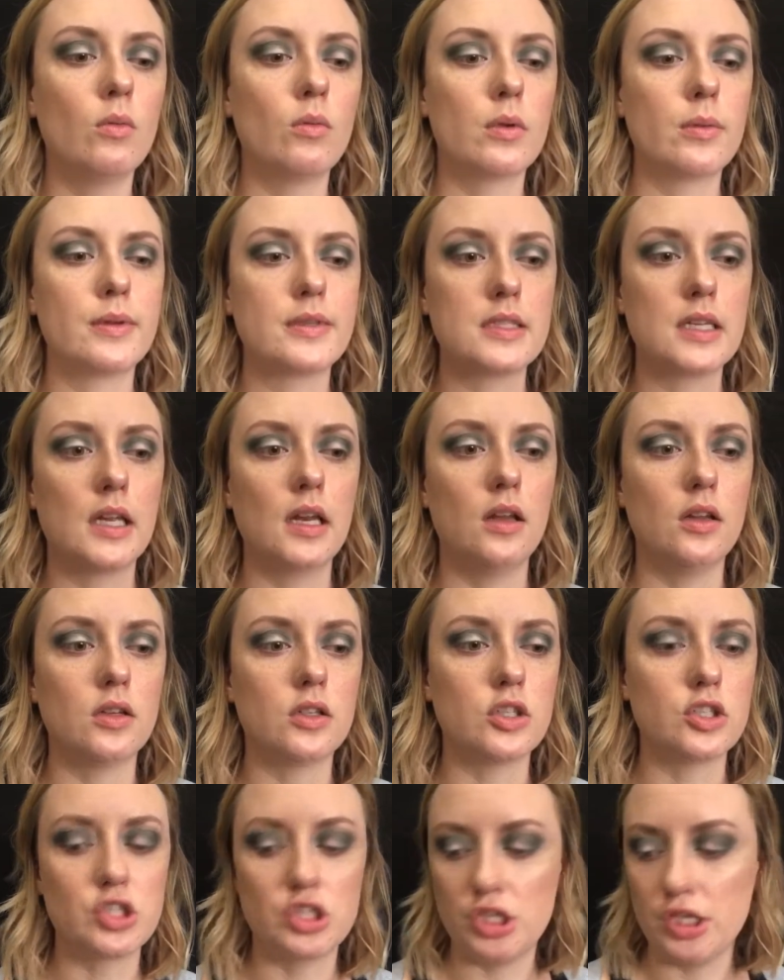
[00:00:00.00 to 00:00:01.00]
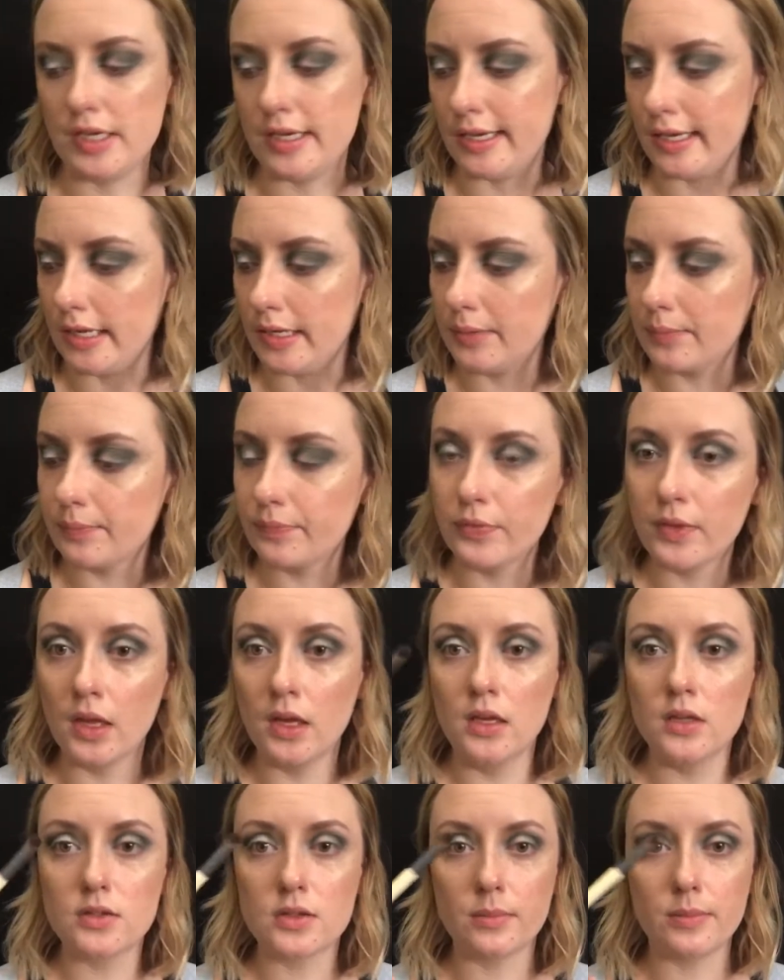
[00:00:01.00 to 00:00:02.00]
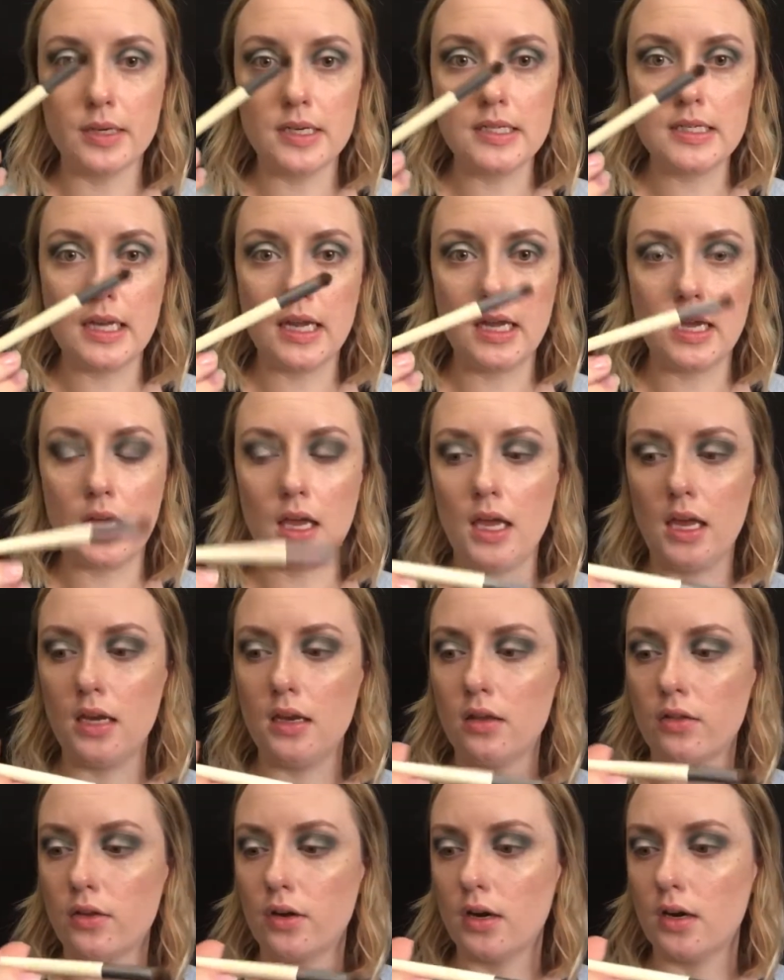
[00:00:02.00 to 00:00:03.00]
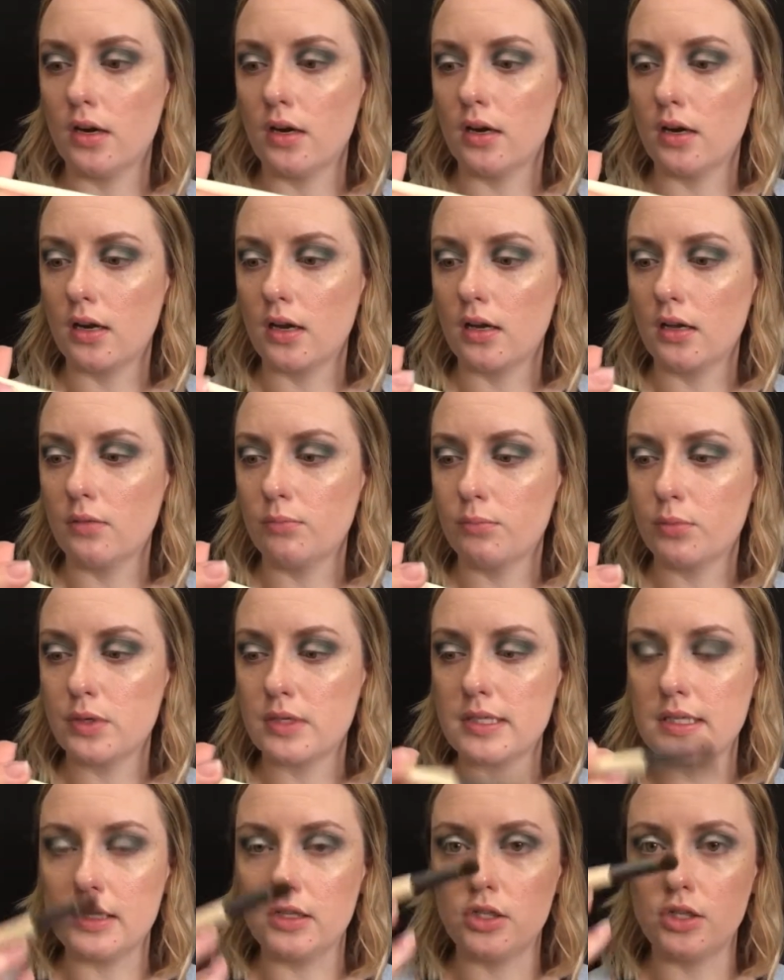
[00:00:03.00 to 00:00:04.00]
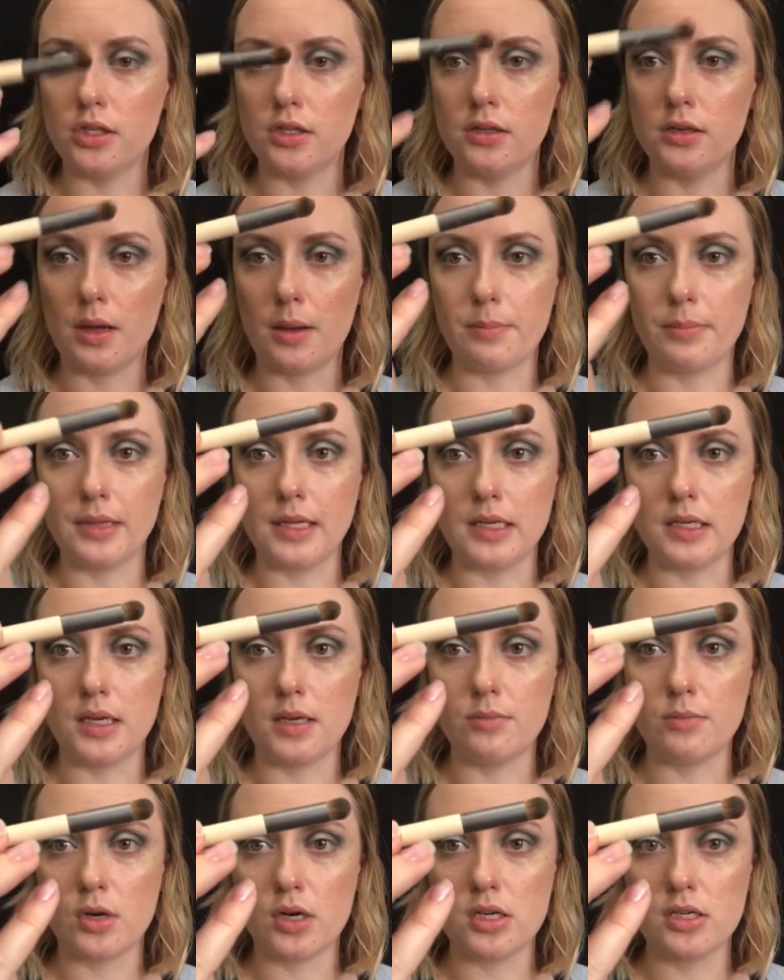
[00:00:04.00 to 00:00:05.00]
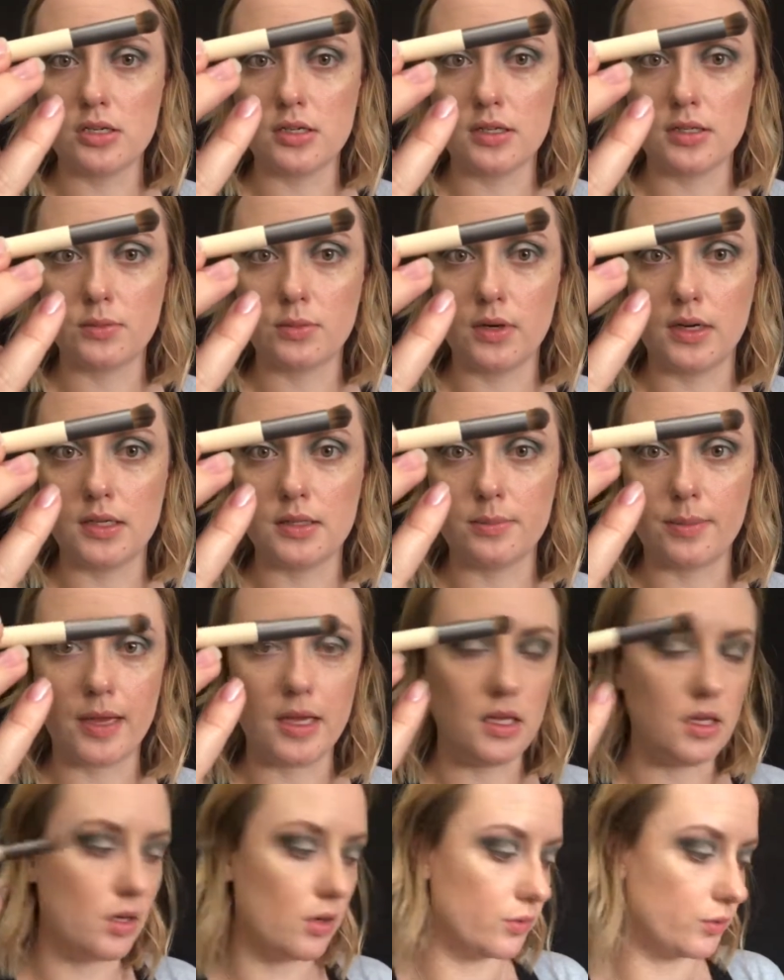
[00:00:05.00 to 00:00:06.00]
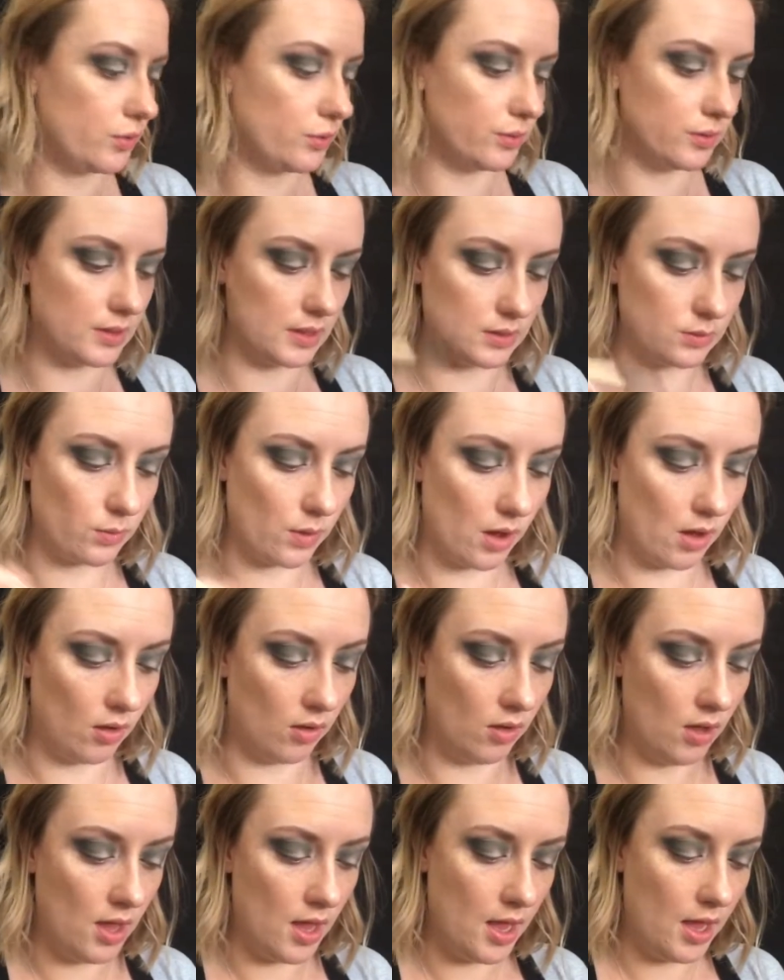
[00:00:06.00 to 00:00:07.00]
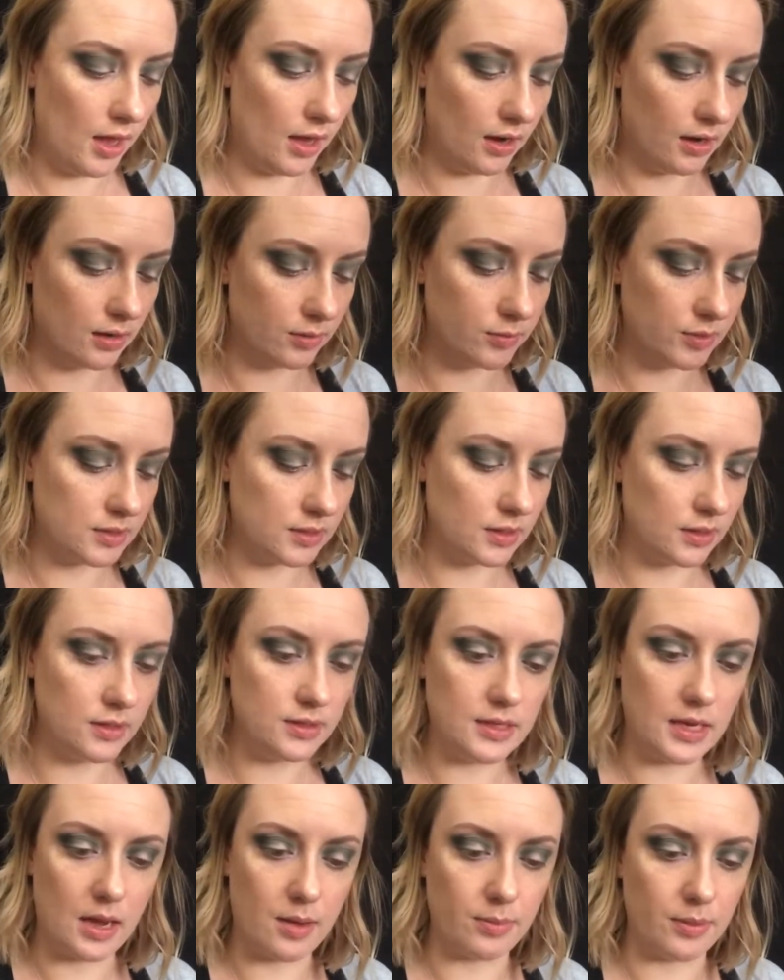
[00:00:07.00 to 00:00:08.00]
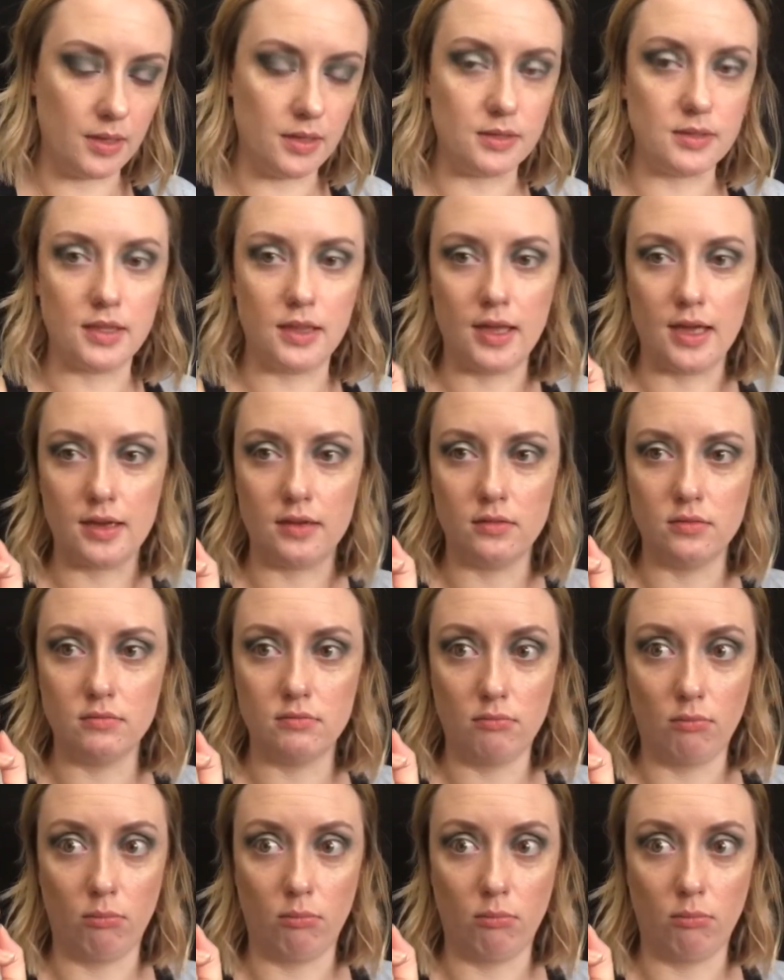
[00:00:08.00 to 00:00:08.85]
we're about to get a little cheeky. So I'm gonna take another precision blending brush. This one is by Eco Tools as well, and I'm just gonna tap into that.